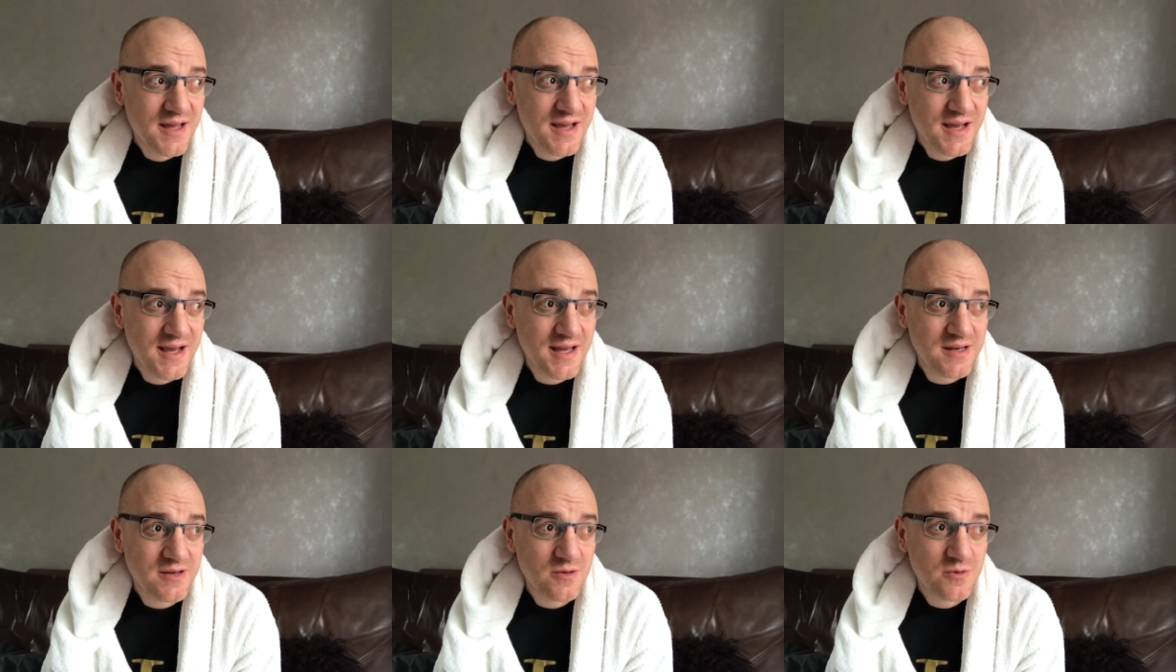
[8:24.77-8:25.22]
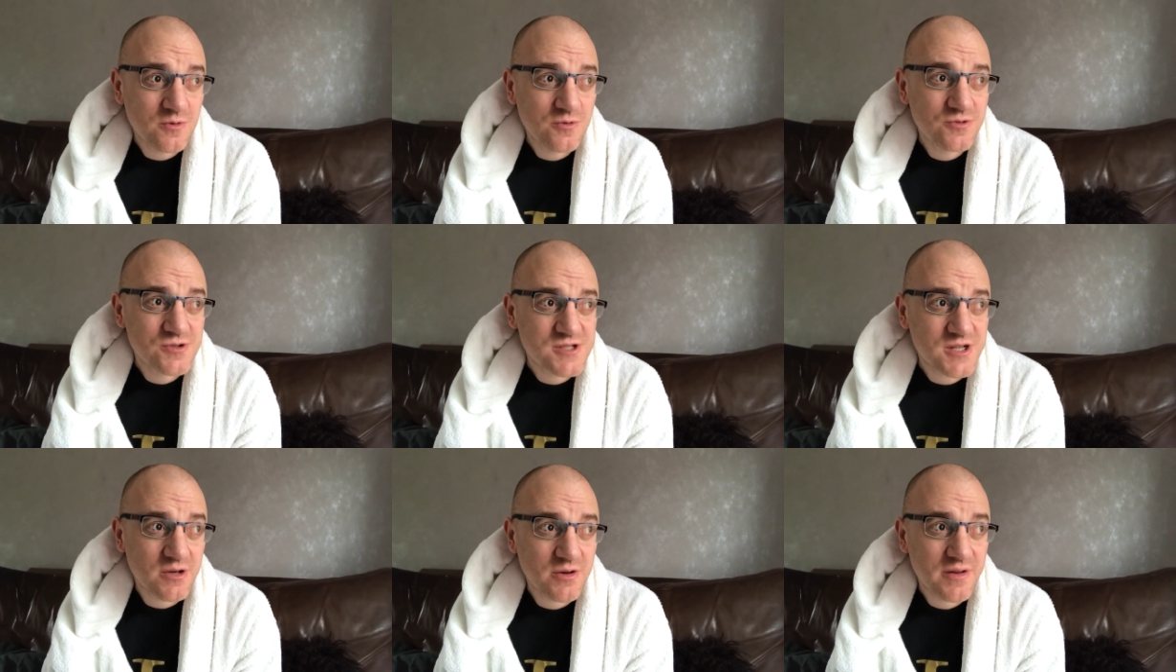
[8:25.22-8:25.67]
and
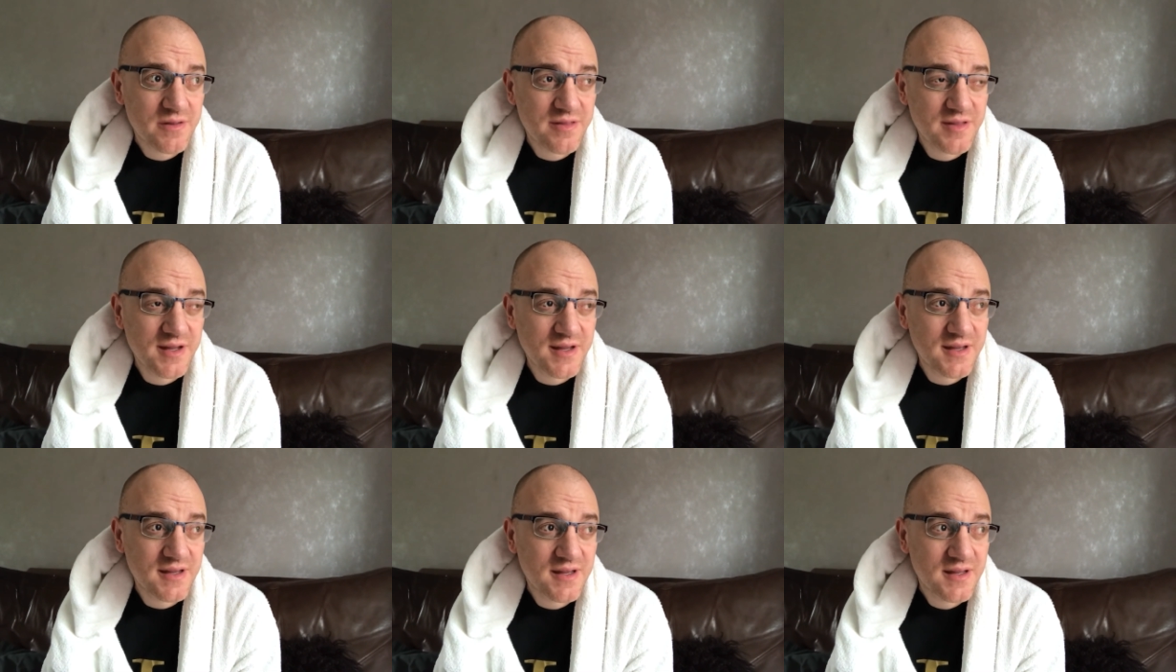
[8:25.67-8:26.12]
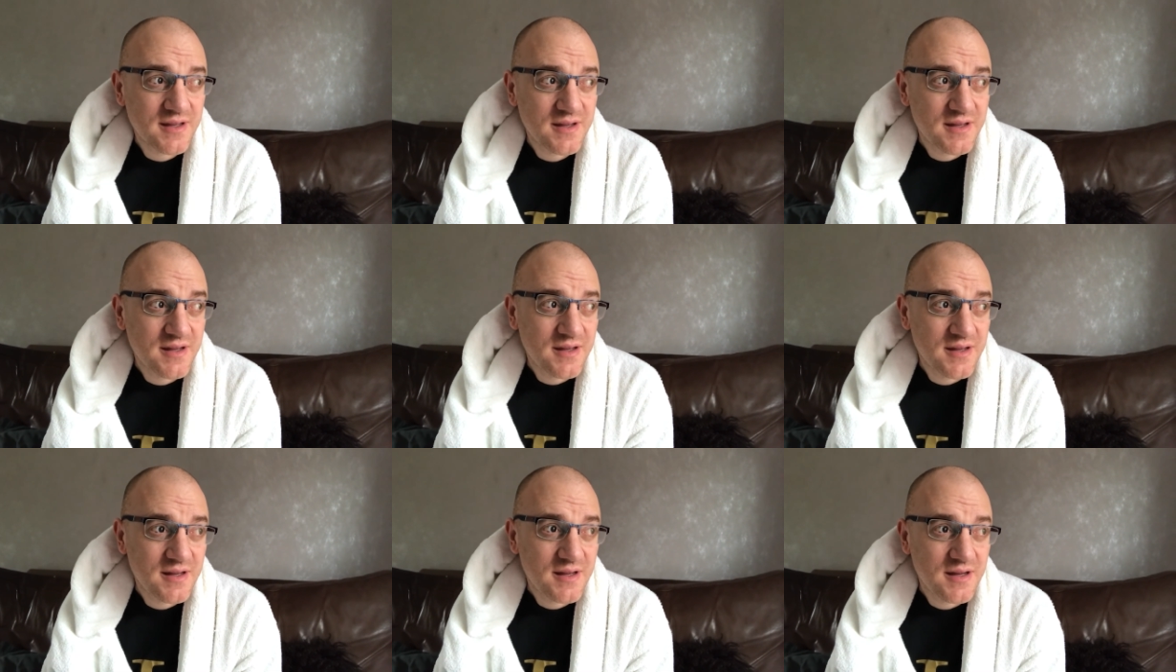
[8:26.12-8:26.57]
also I think
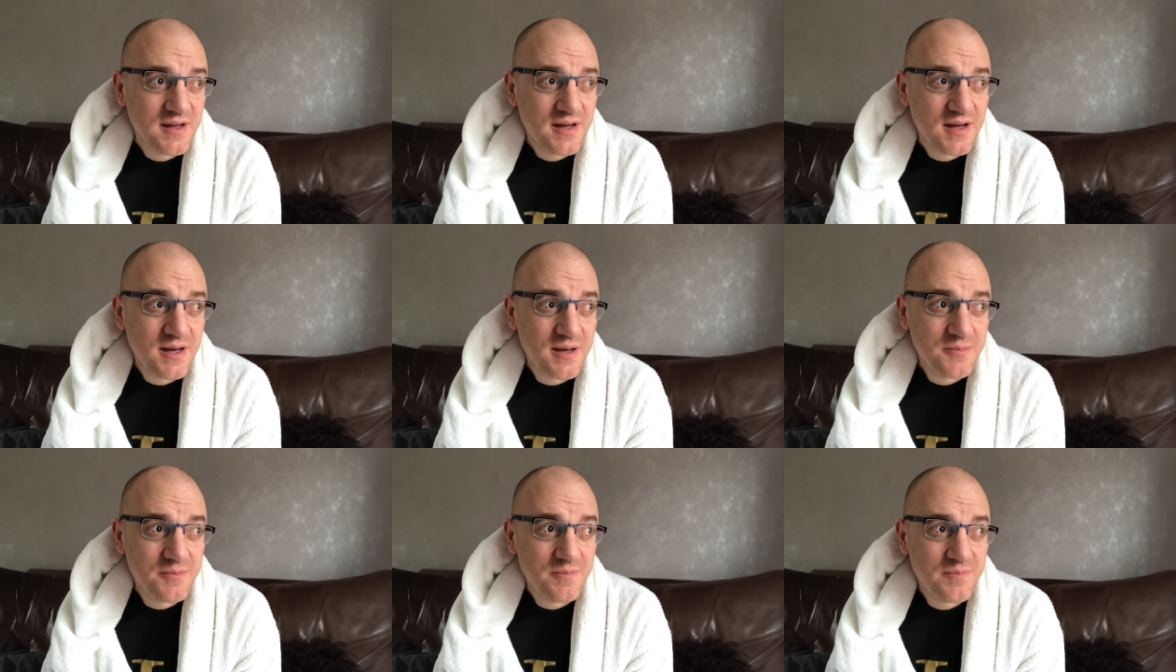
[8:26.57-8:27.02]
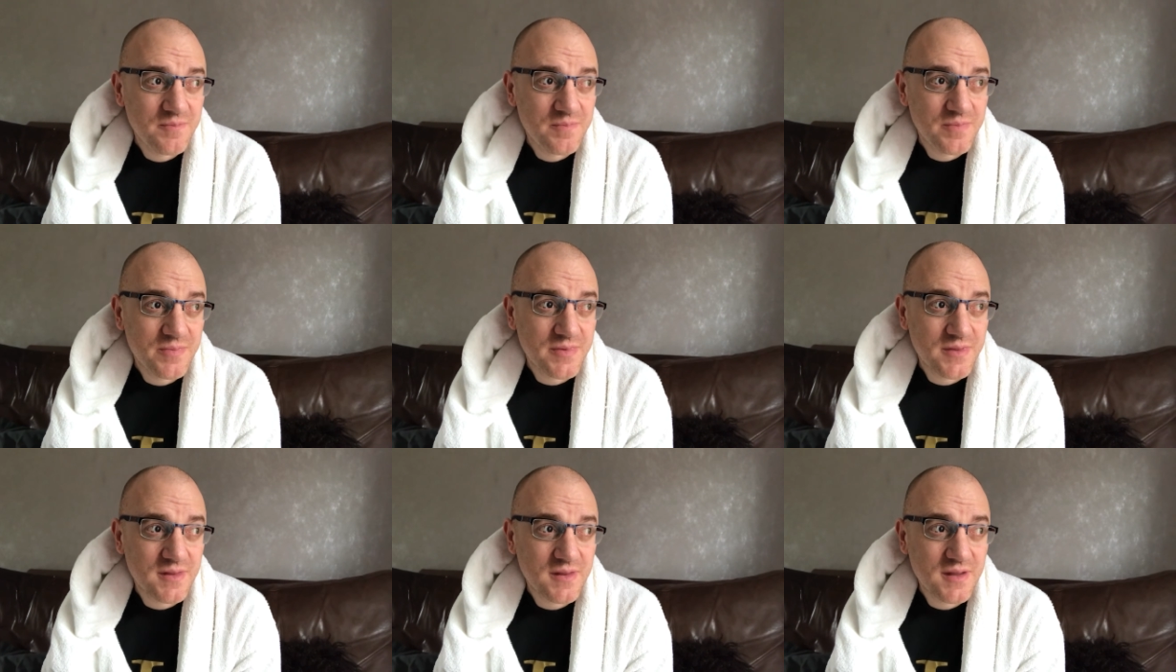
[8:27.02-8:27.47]
um,
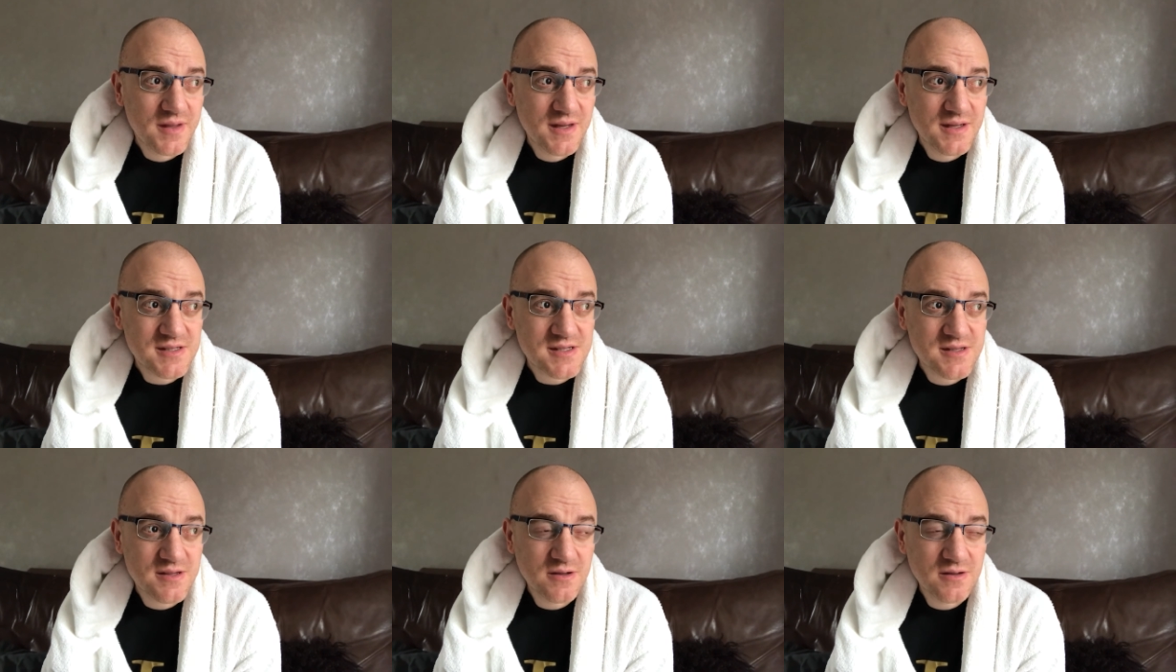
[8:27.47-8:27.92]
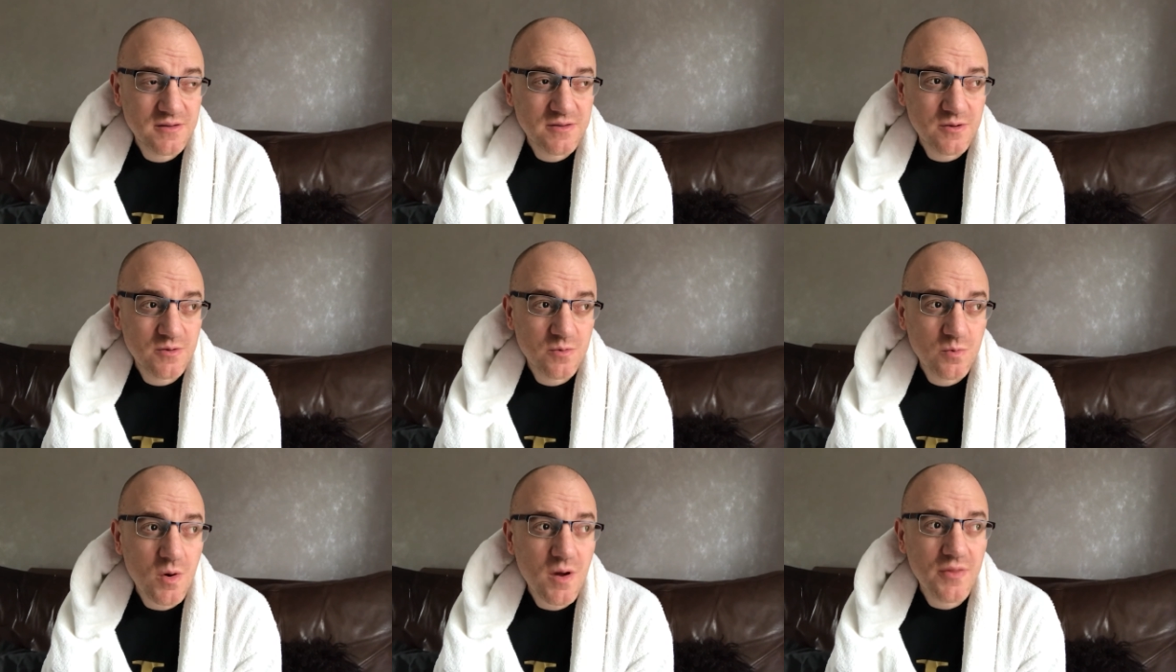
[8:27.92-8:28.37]
it's the,
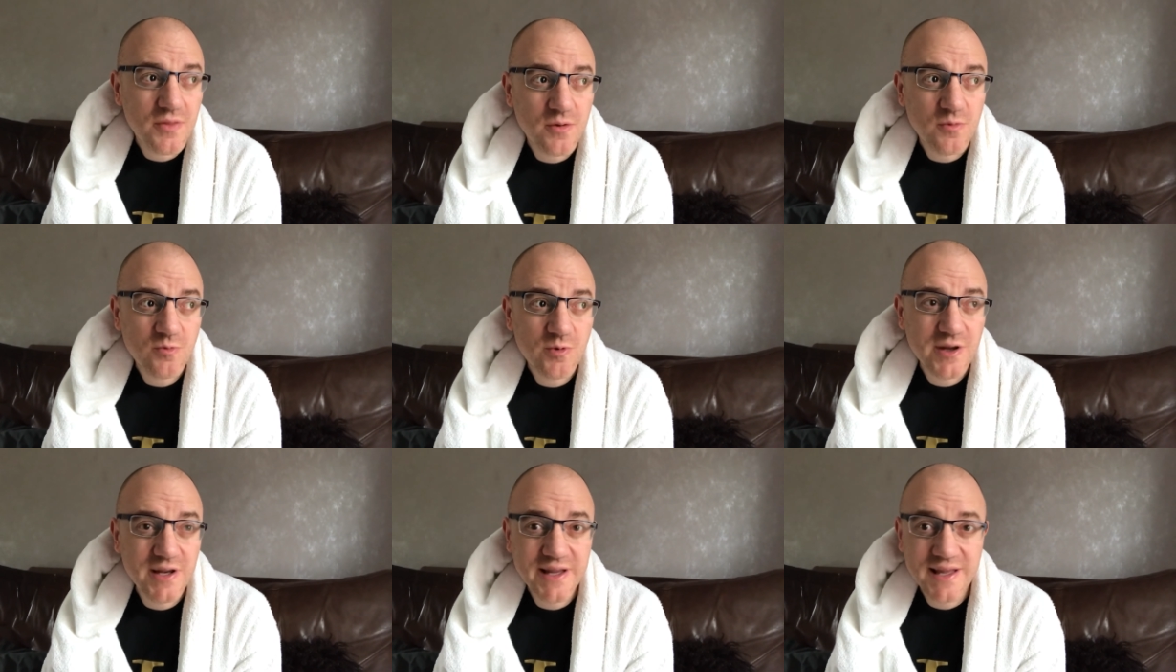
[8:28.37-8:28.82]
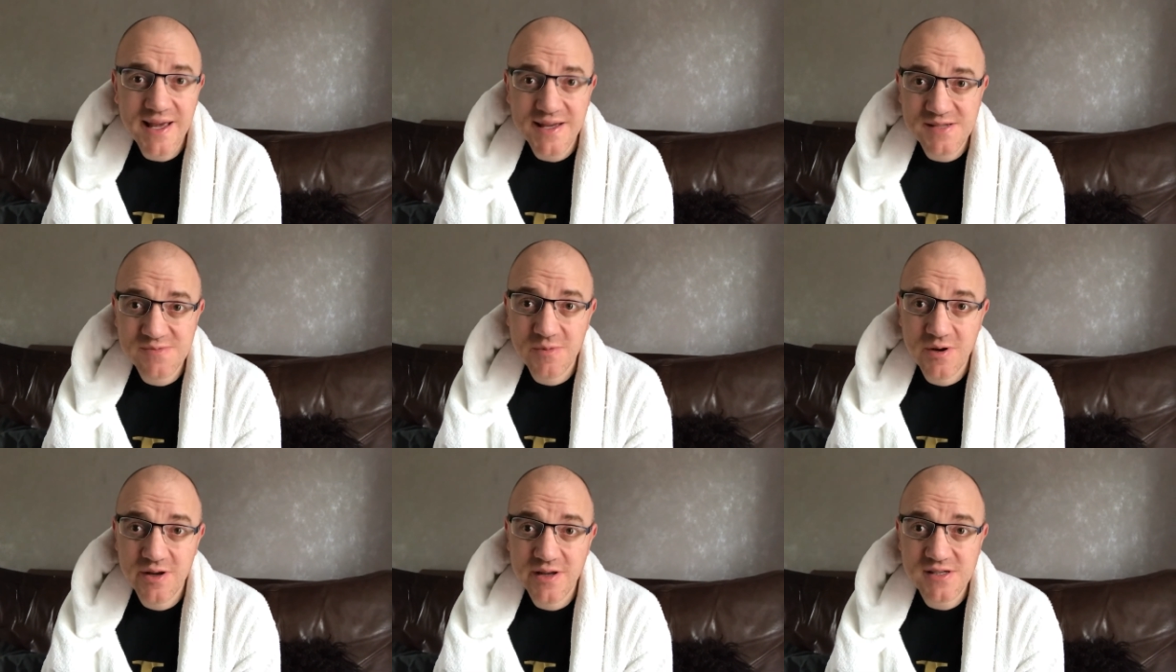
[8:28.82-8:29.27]
the one that really
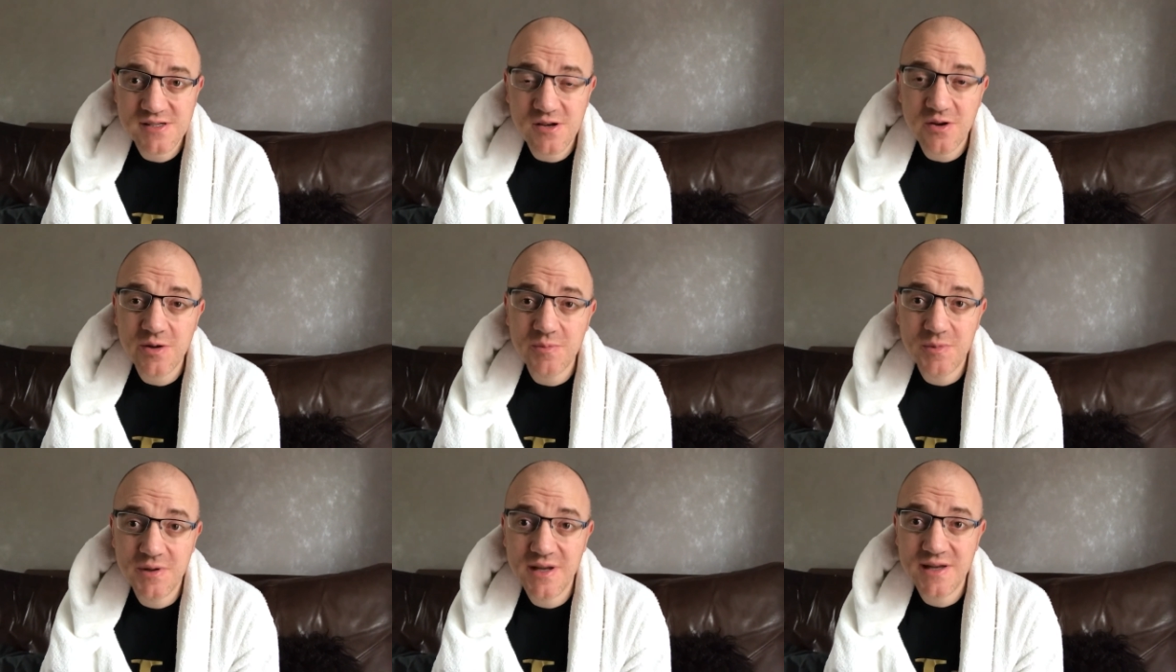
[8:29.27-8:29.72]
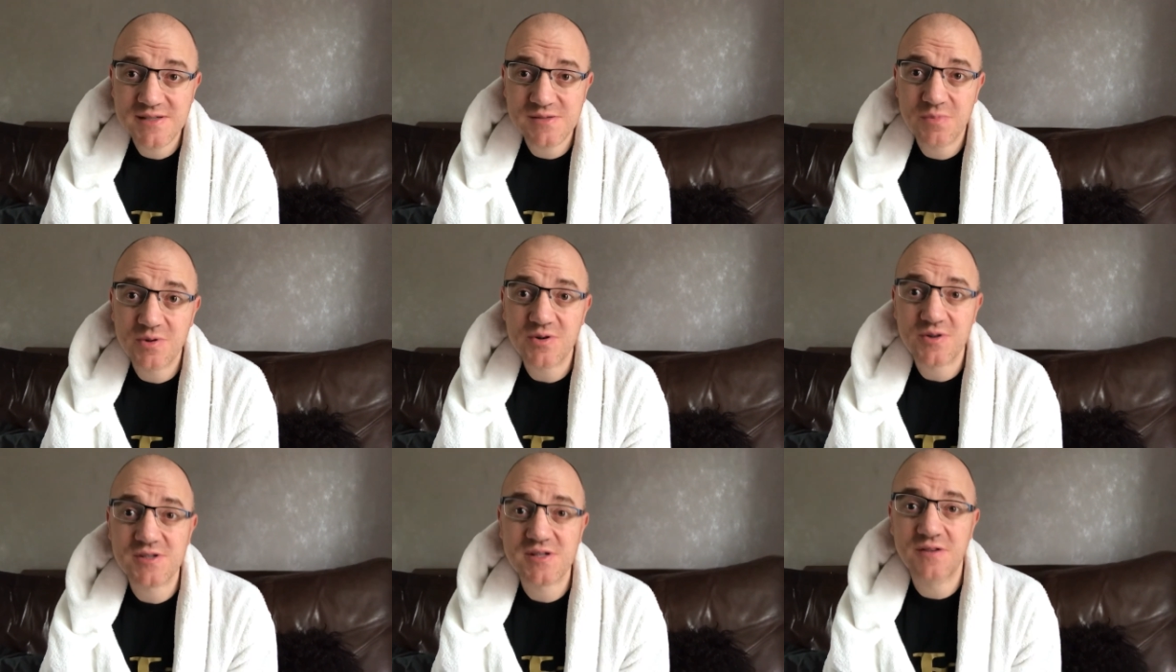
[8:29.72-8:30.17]
gets my excitement as a
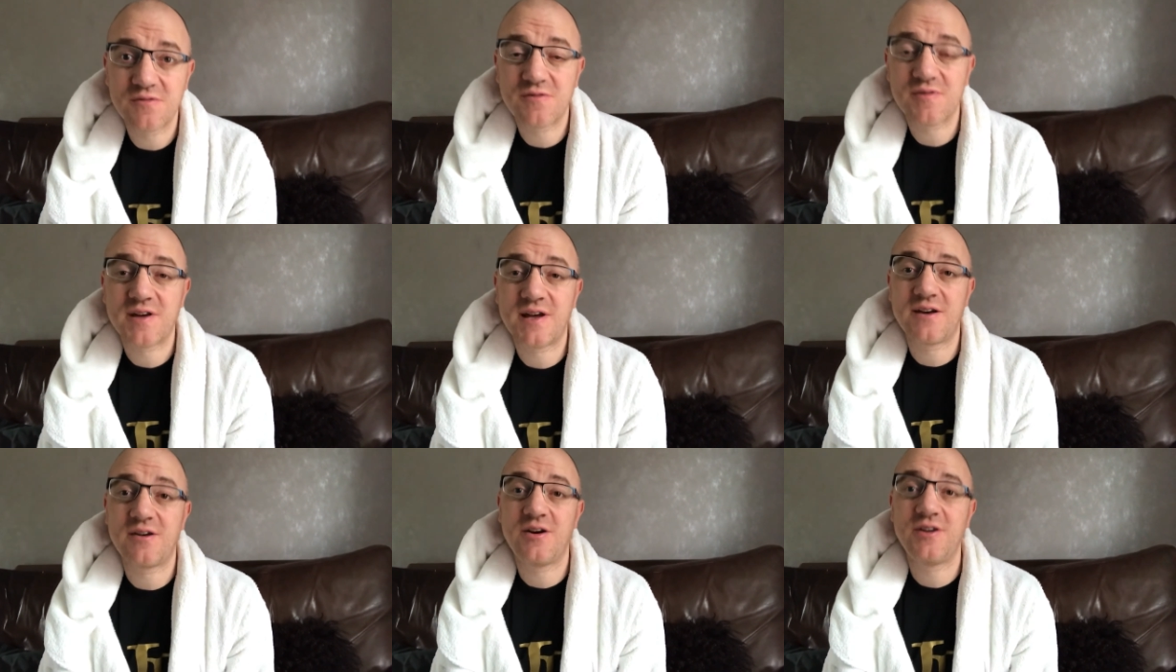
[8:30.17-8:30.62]
boxing fan.